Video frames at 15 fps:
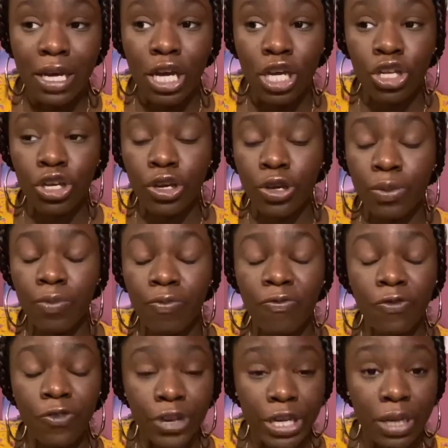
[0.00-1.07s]
you're
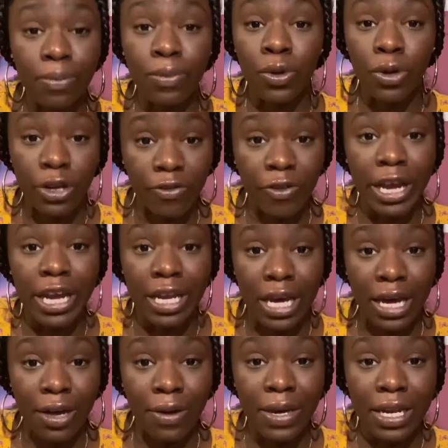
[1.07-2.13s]
freaking bored right
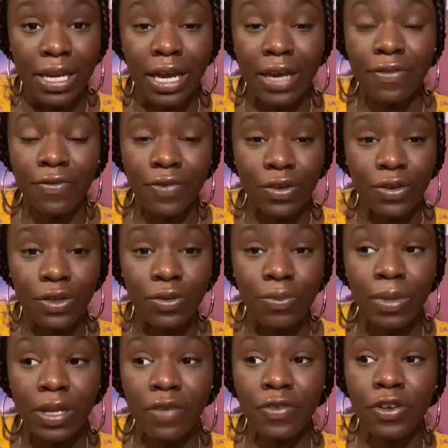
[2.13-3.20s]
now, and I feel you. But
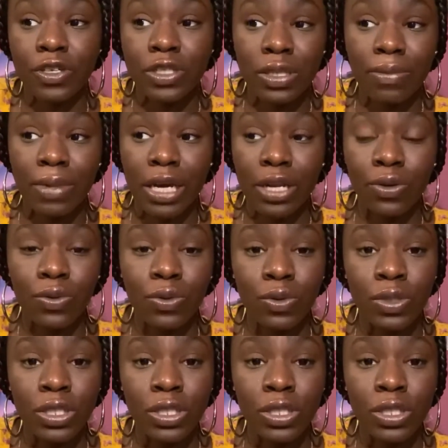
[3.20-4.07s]
if you're somebody who's